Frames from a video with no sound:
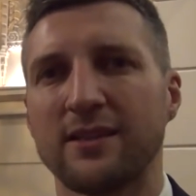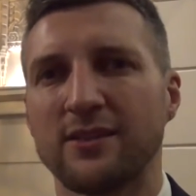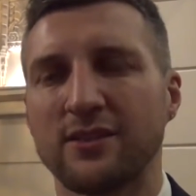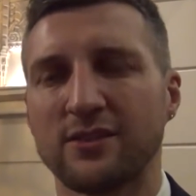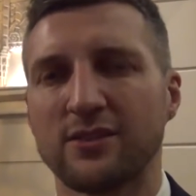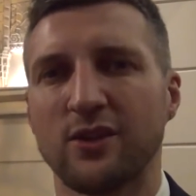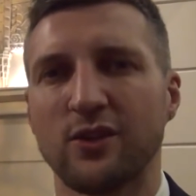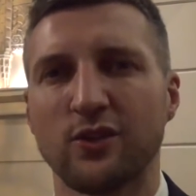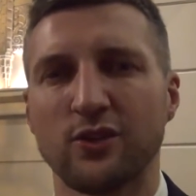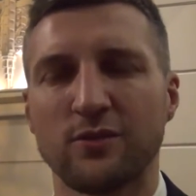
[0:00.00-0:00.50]
It
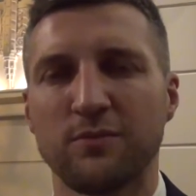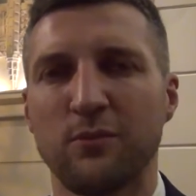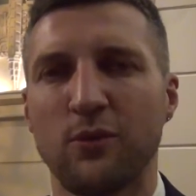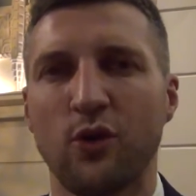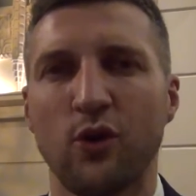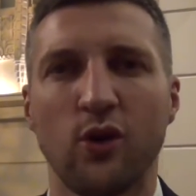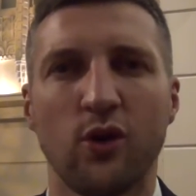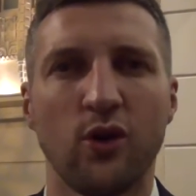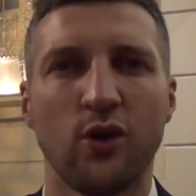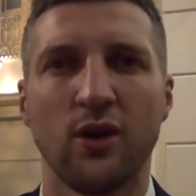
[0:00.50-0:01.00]
just looked
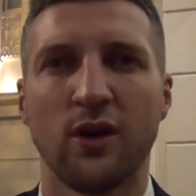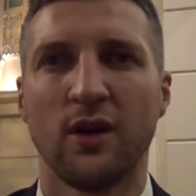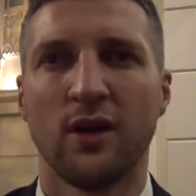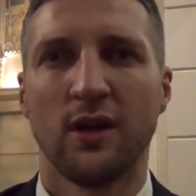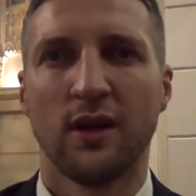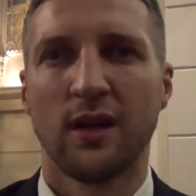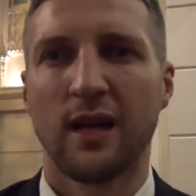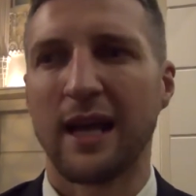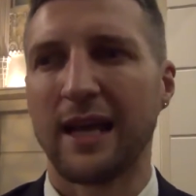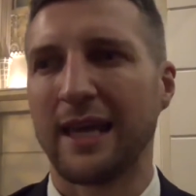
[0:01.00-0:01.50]
more
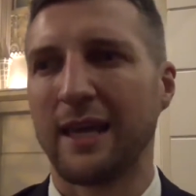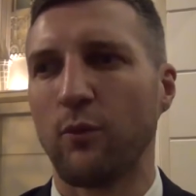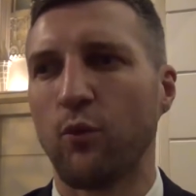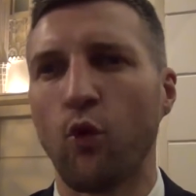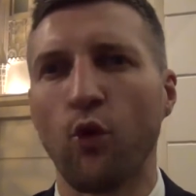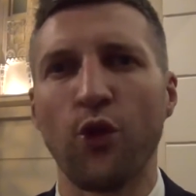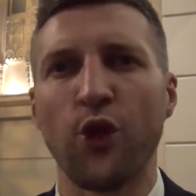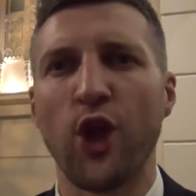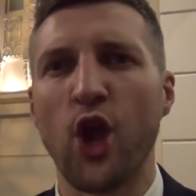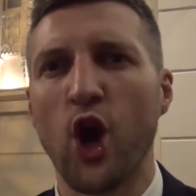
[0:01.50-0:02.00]
like he
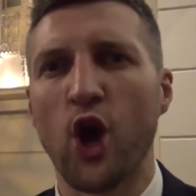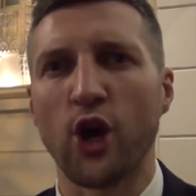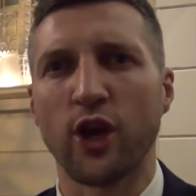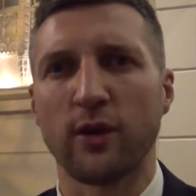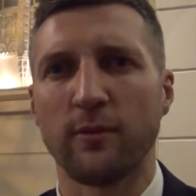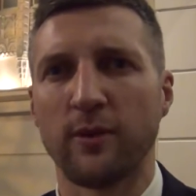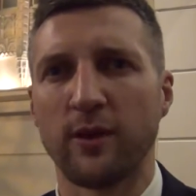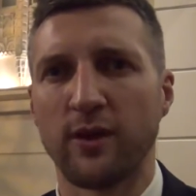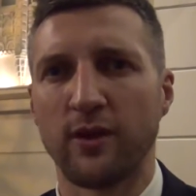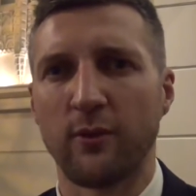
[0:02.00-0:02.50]
won the
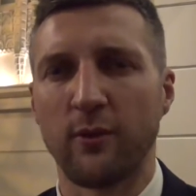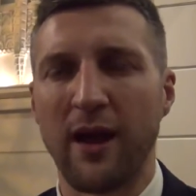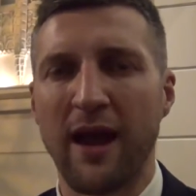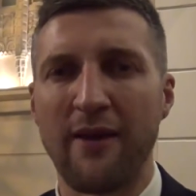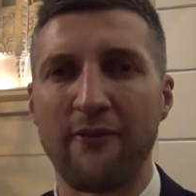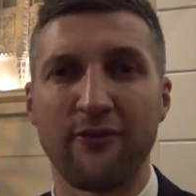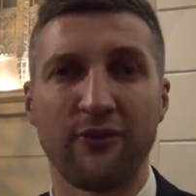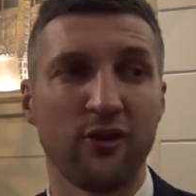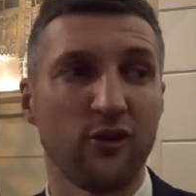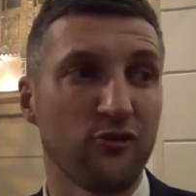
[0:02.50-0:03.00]
argument.
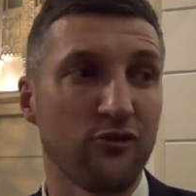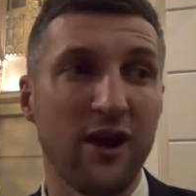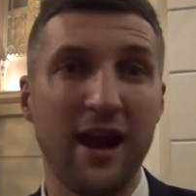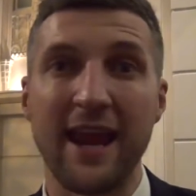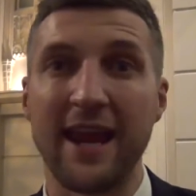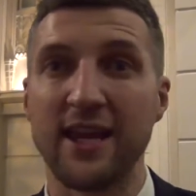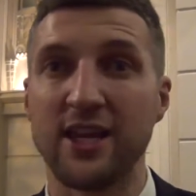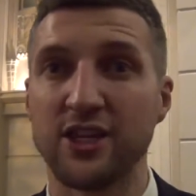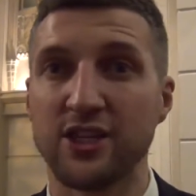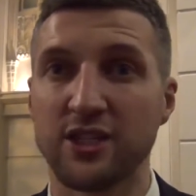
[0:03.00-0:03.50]
Either at
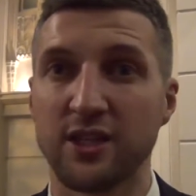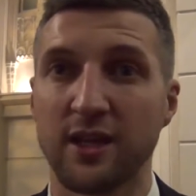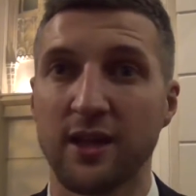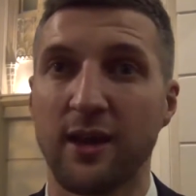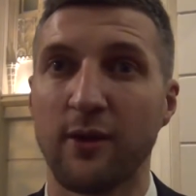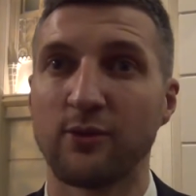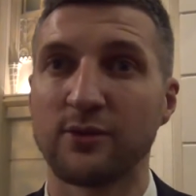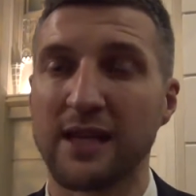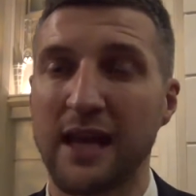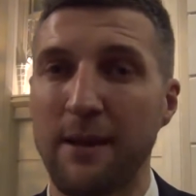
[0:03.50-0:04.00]
range,
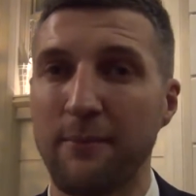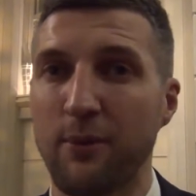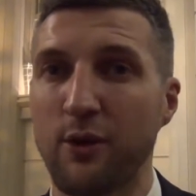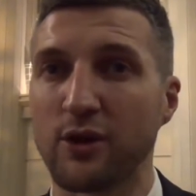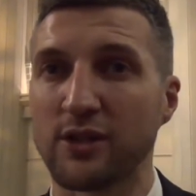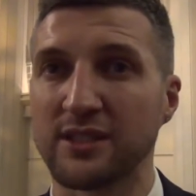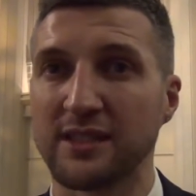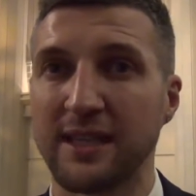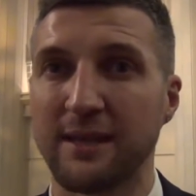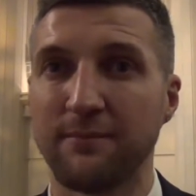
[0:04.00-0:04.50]
he was
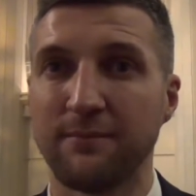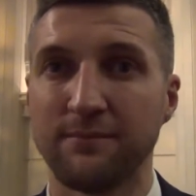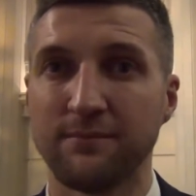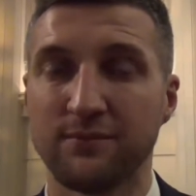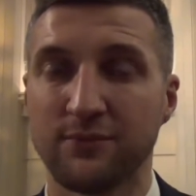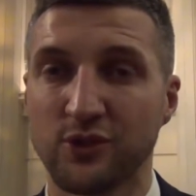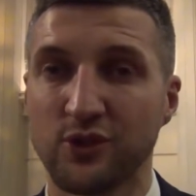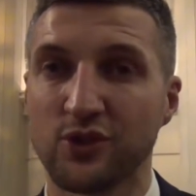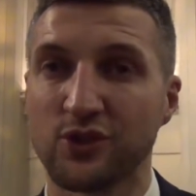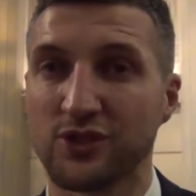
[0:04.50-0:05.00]
outboxing him,
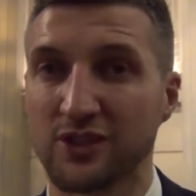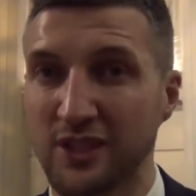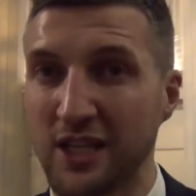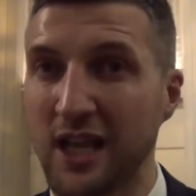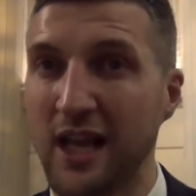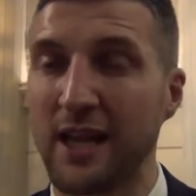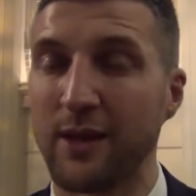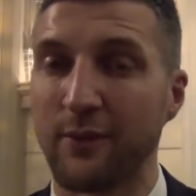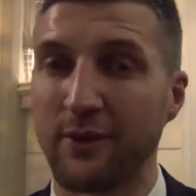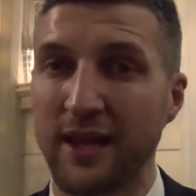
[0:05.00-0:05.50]
just
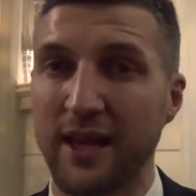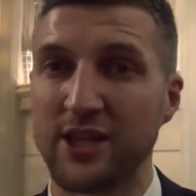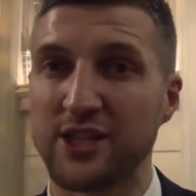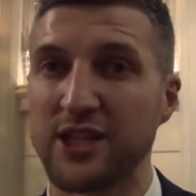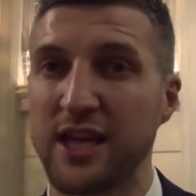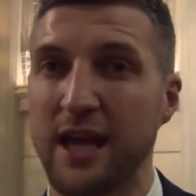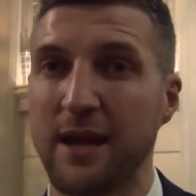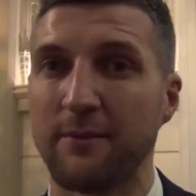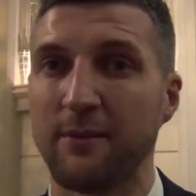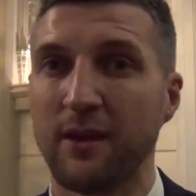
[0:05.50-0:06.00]
slightly with that
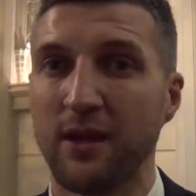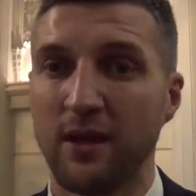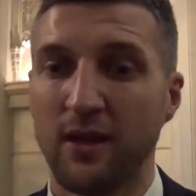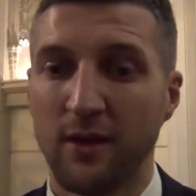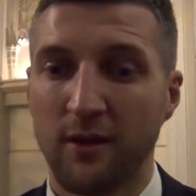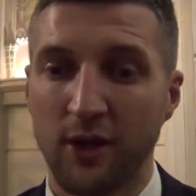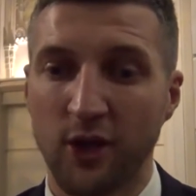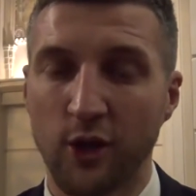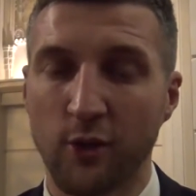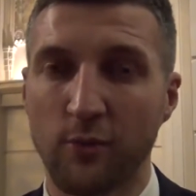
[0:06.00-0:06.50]
jab,
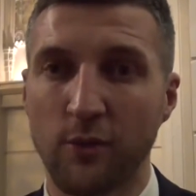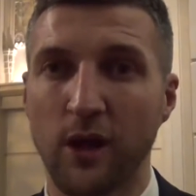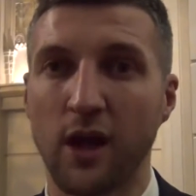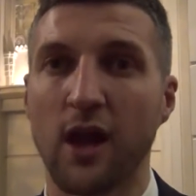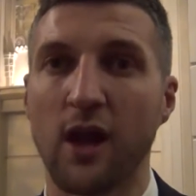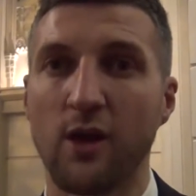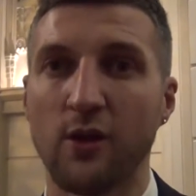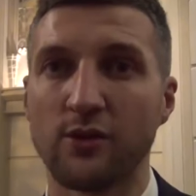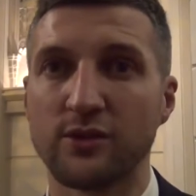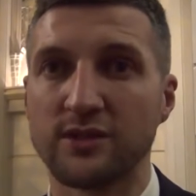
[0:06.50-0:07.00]
and up
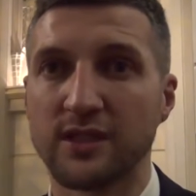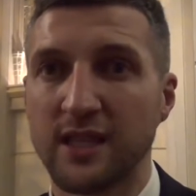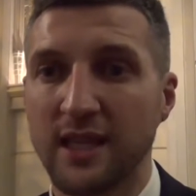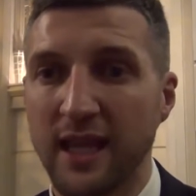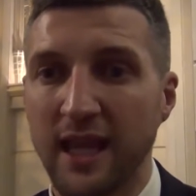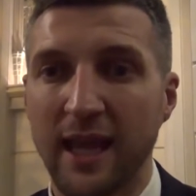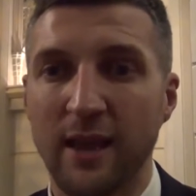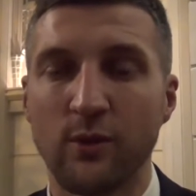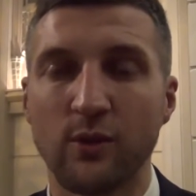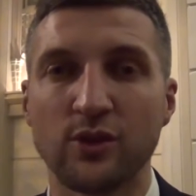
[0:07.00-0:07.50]
close,
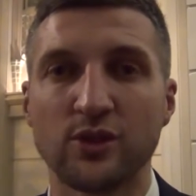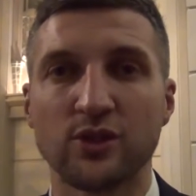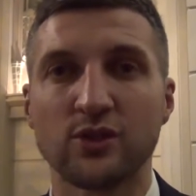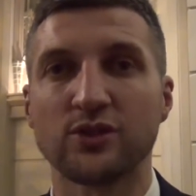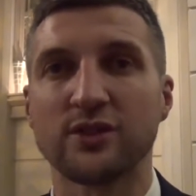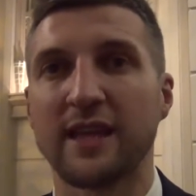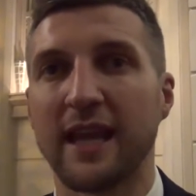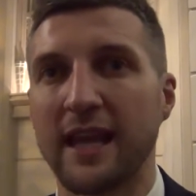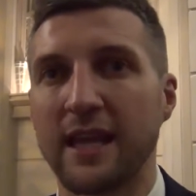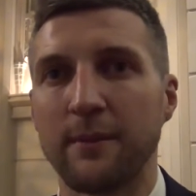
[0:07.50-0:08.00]
he was
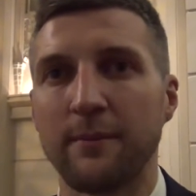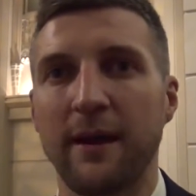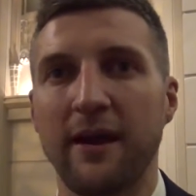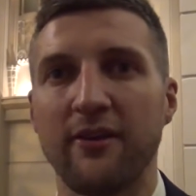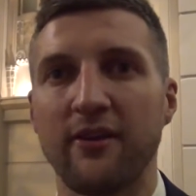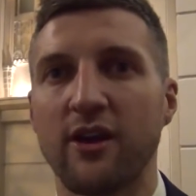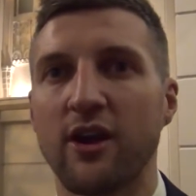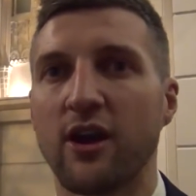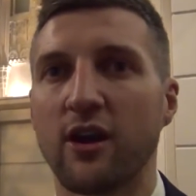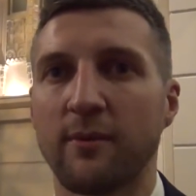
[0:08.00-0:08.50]
just getting the
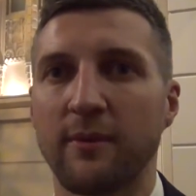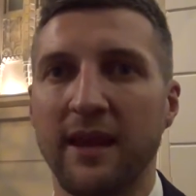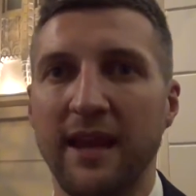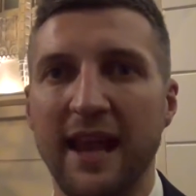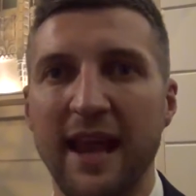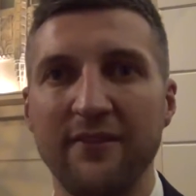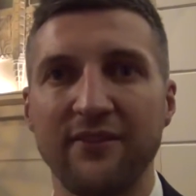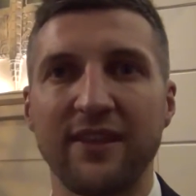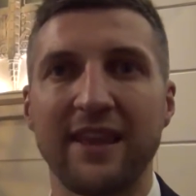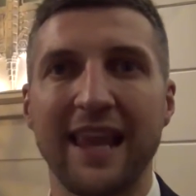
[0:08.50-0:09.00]
better of the argument
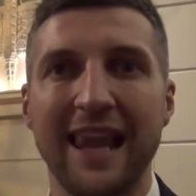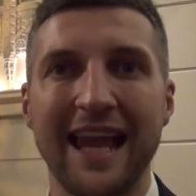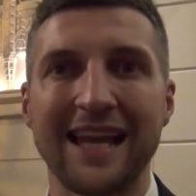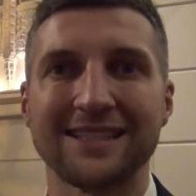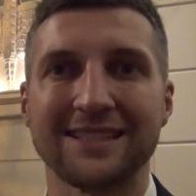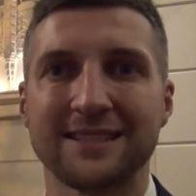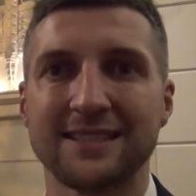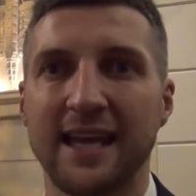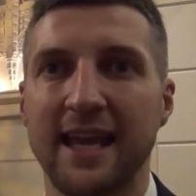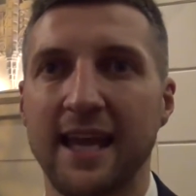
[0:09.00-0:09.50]
and having the
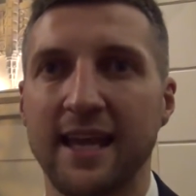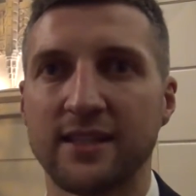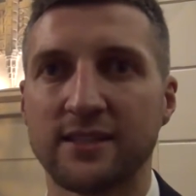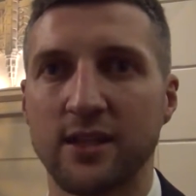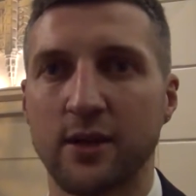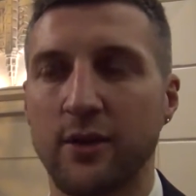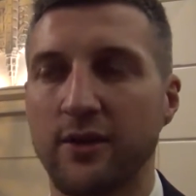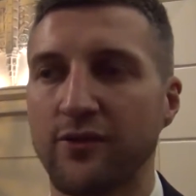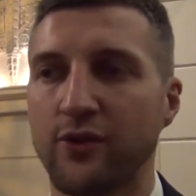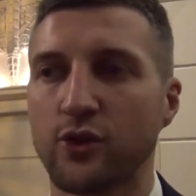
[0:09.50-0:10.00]
last say.
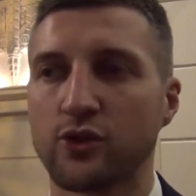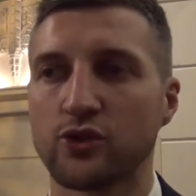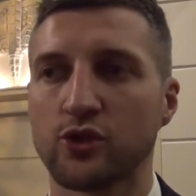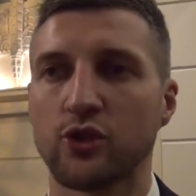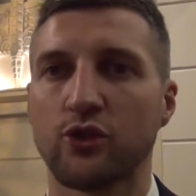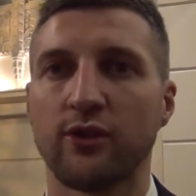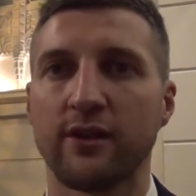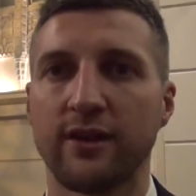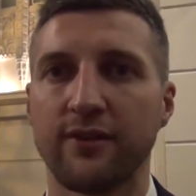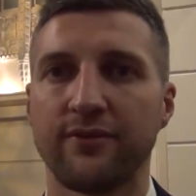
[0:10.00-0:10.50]
So if you're
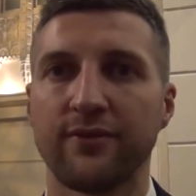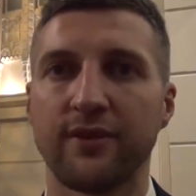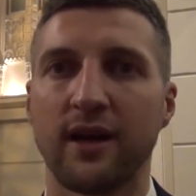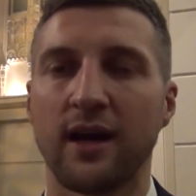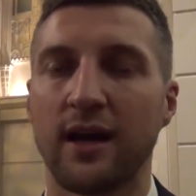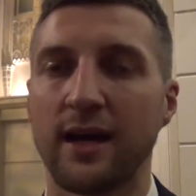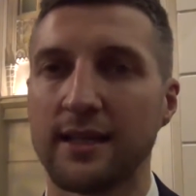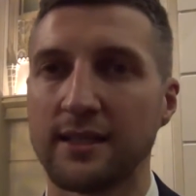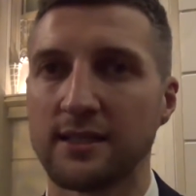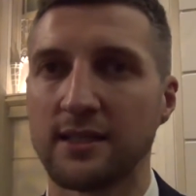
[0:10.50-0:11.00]
scoring the
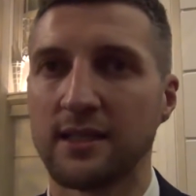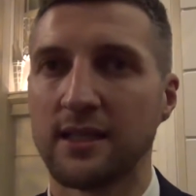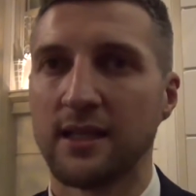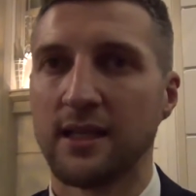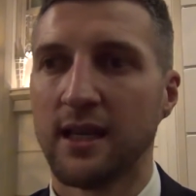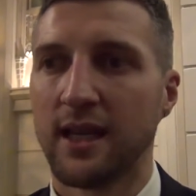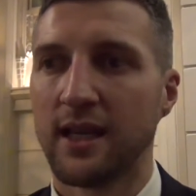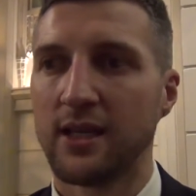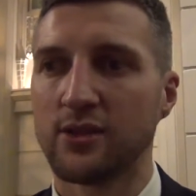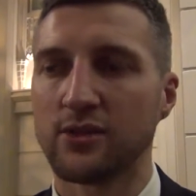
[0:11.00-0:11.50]
fight,
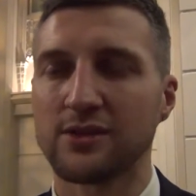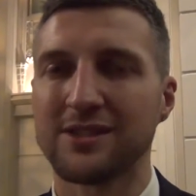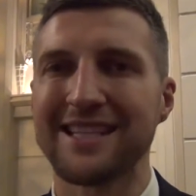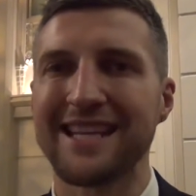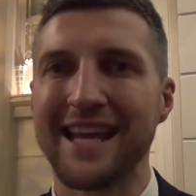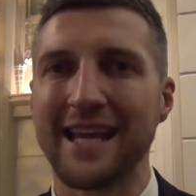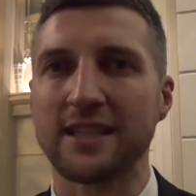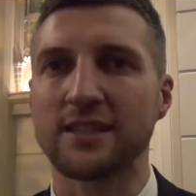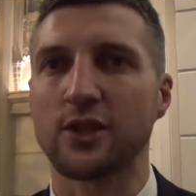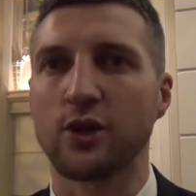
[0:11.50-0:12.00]
he just
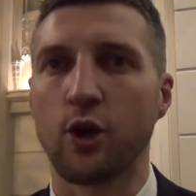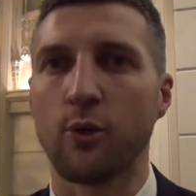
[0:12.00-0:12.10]
nicked a